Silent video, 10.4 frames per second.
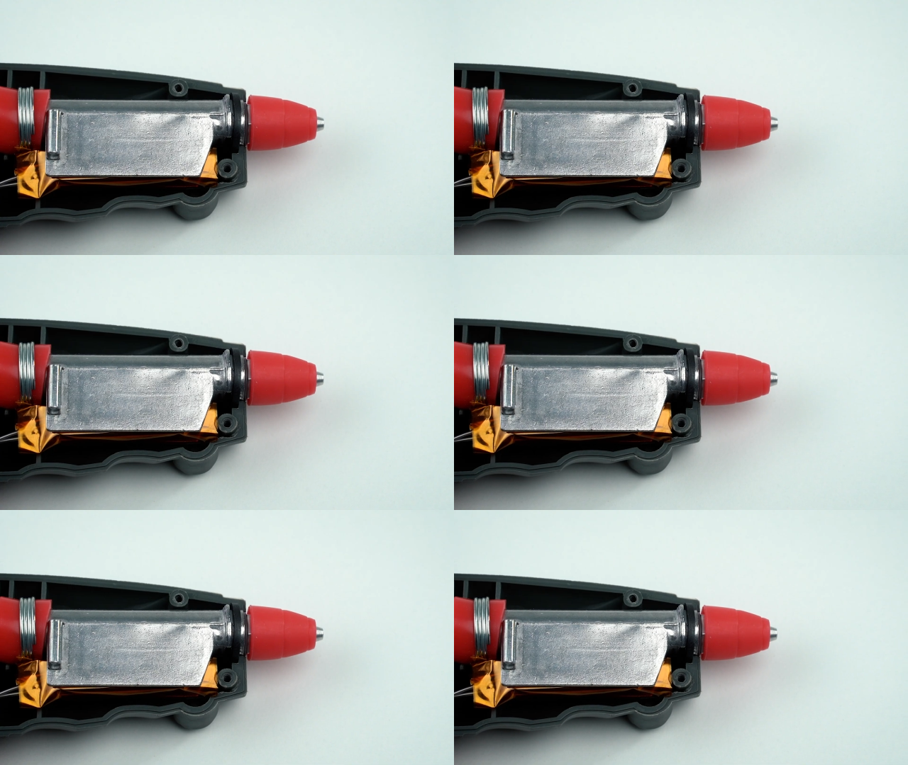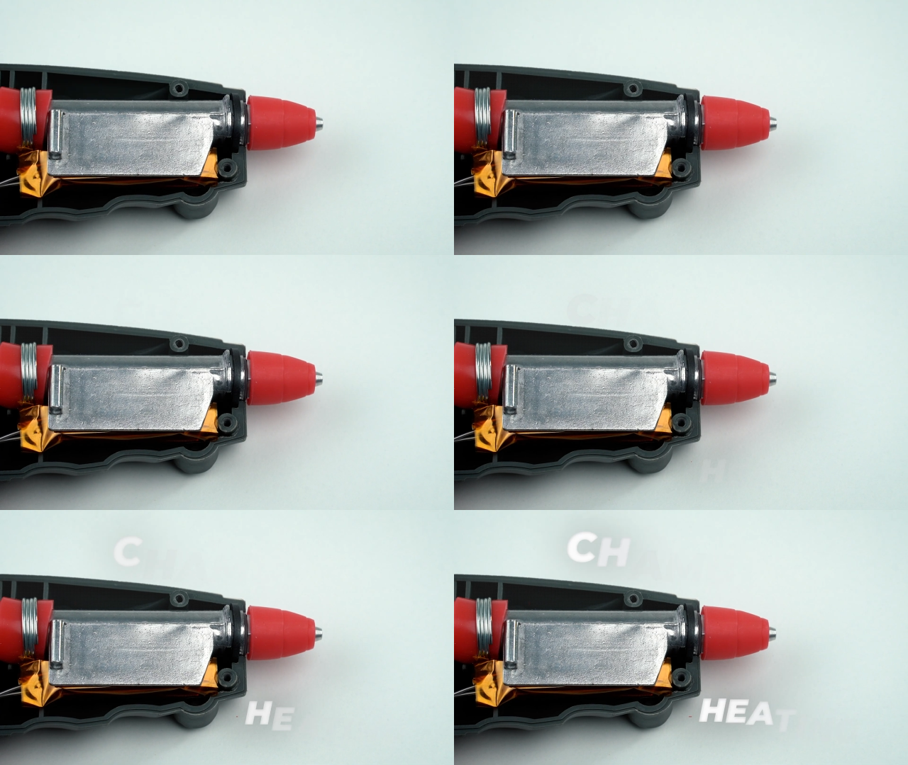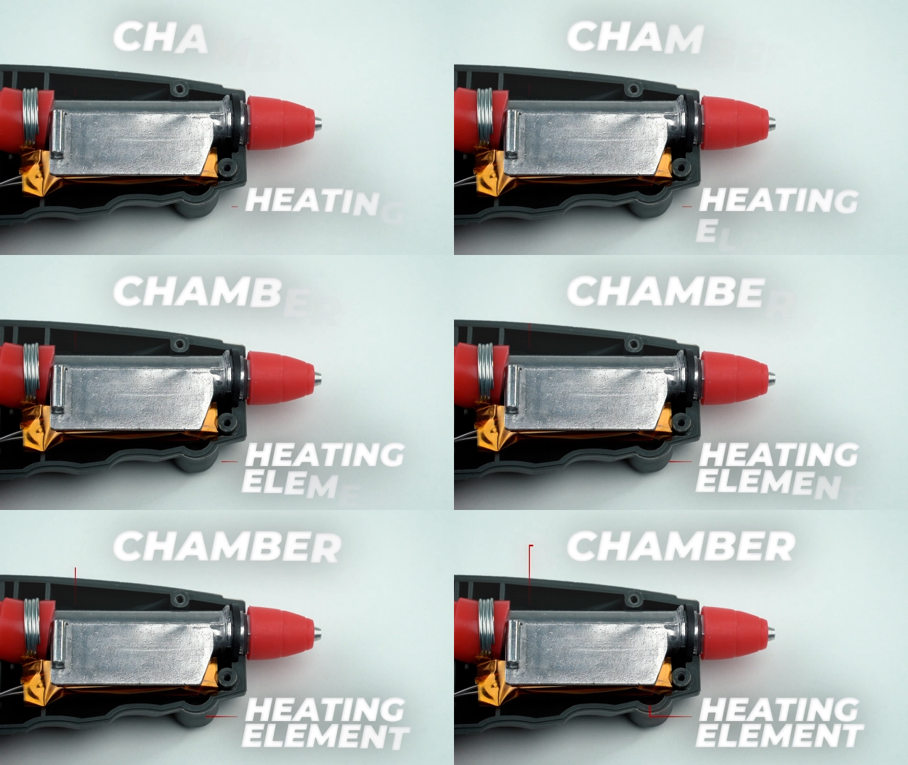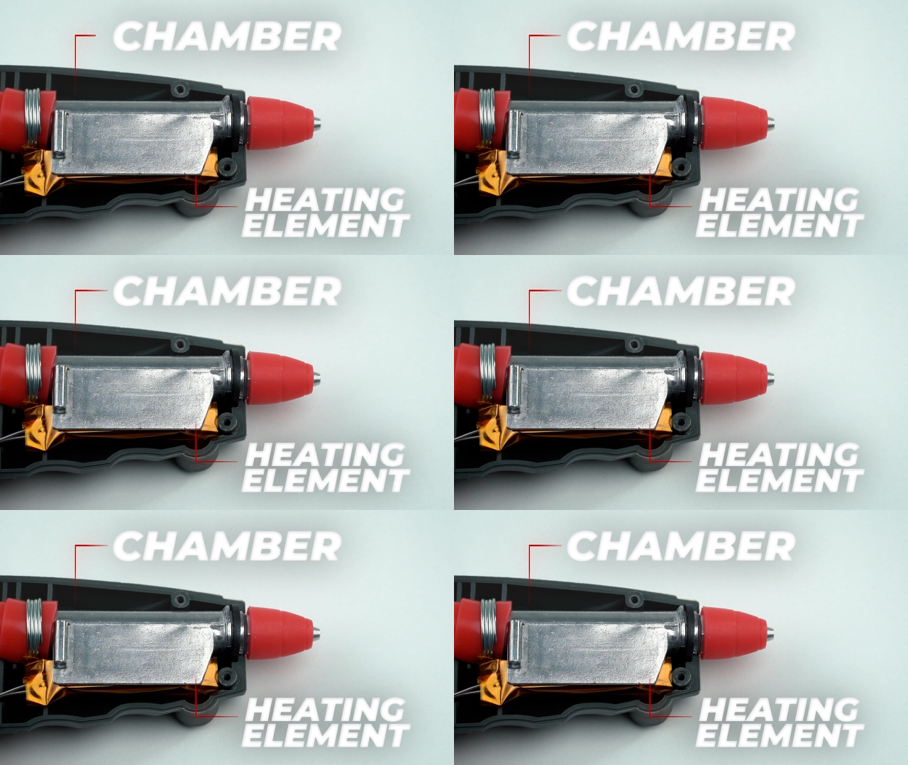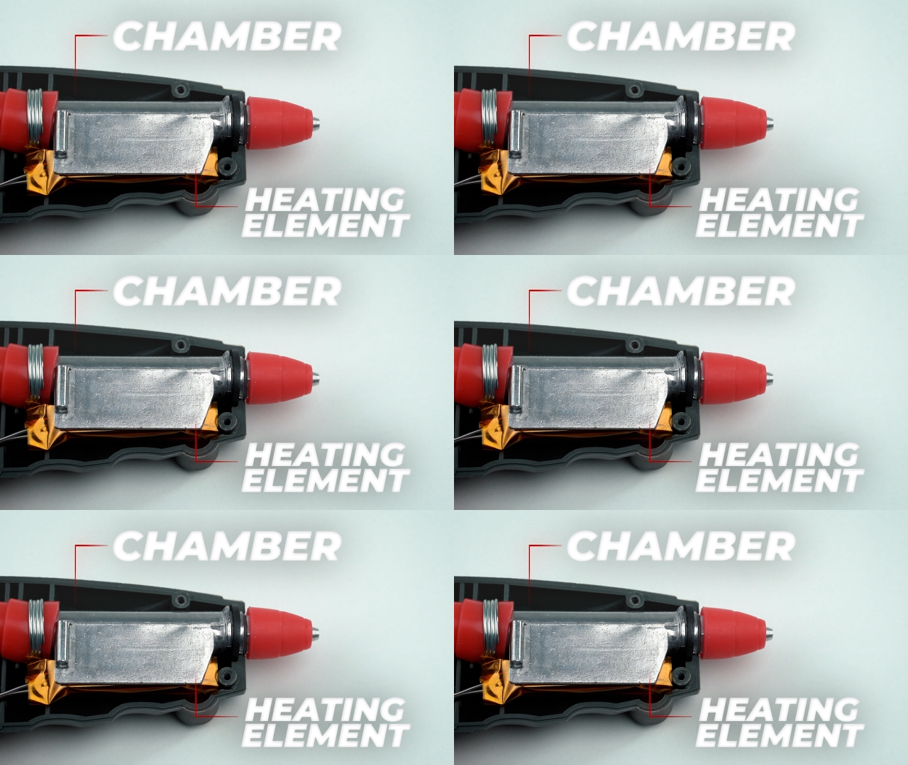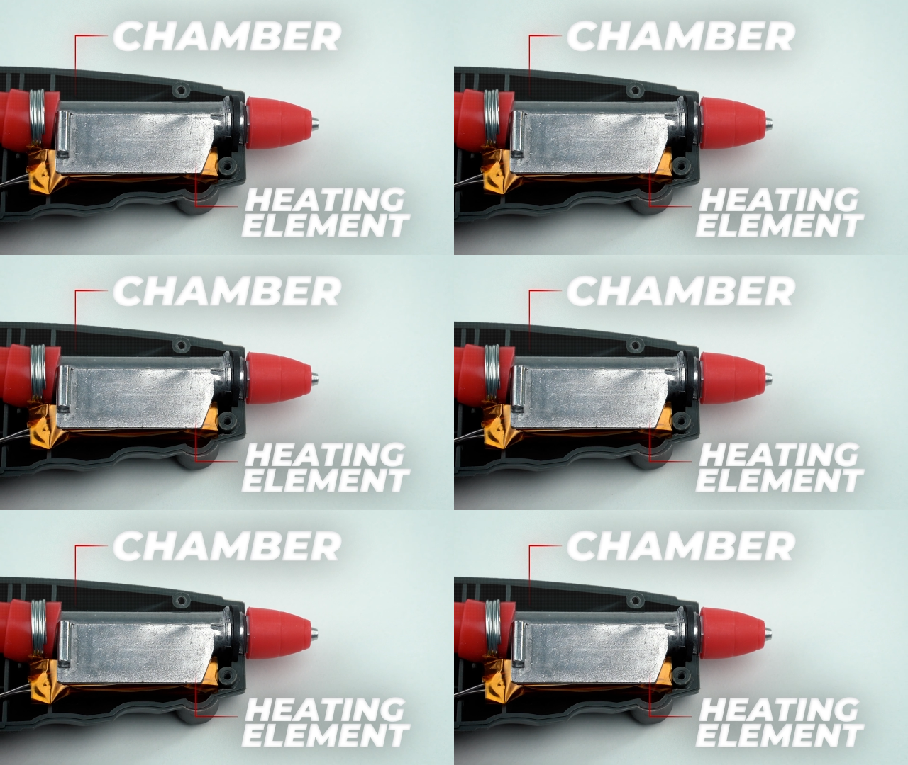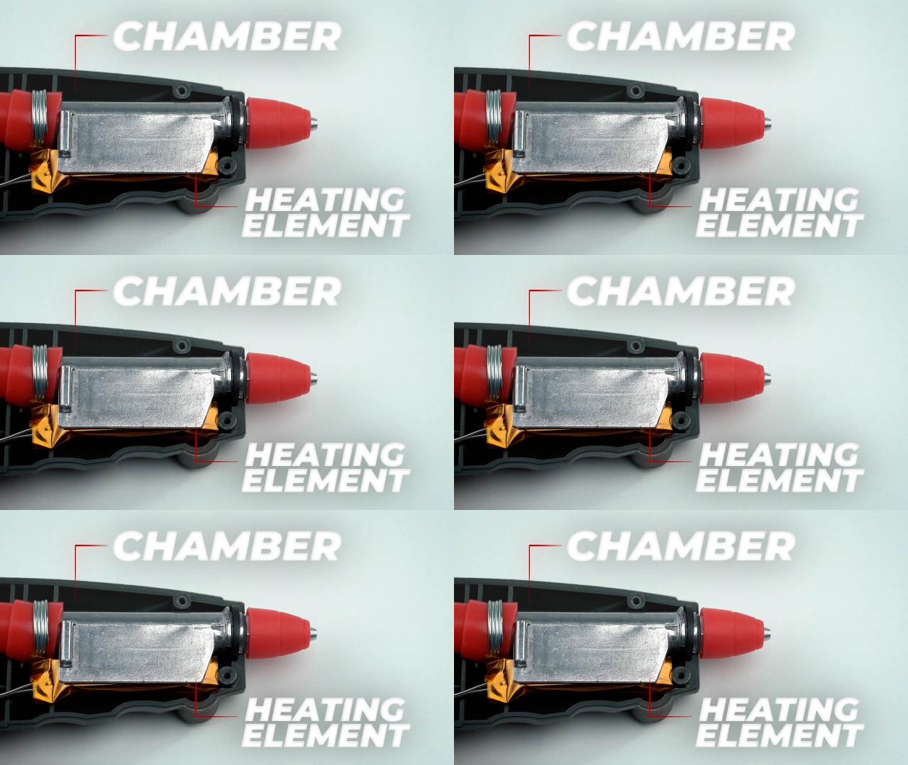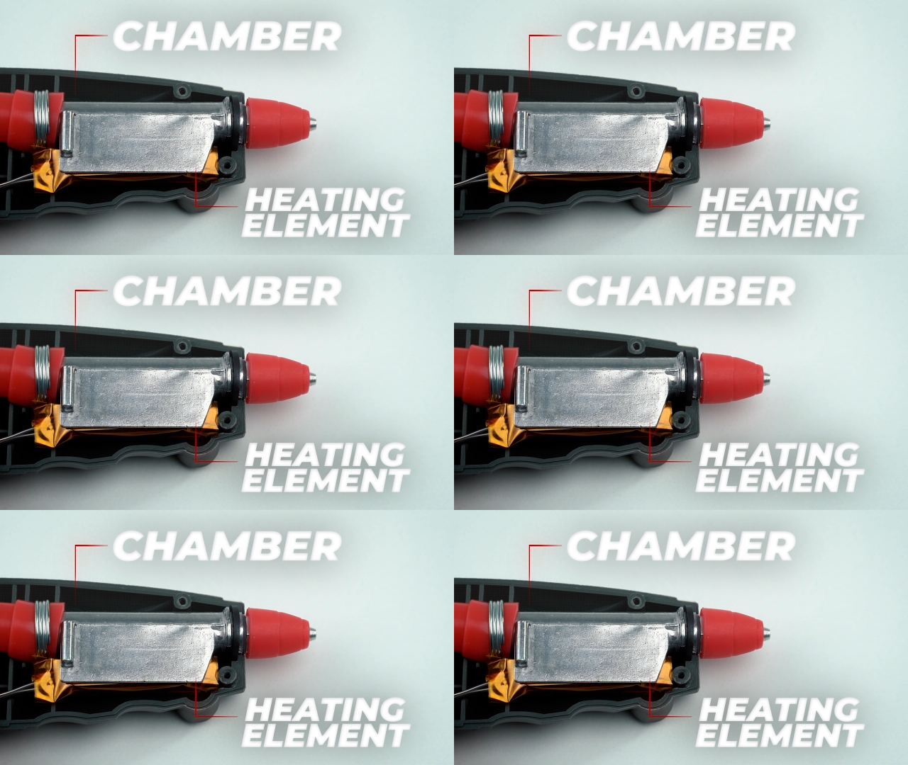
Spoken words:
No face is visible, so there are no lips to read.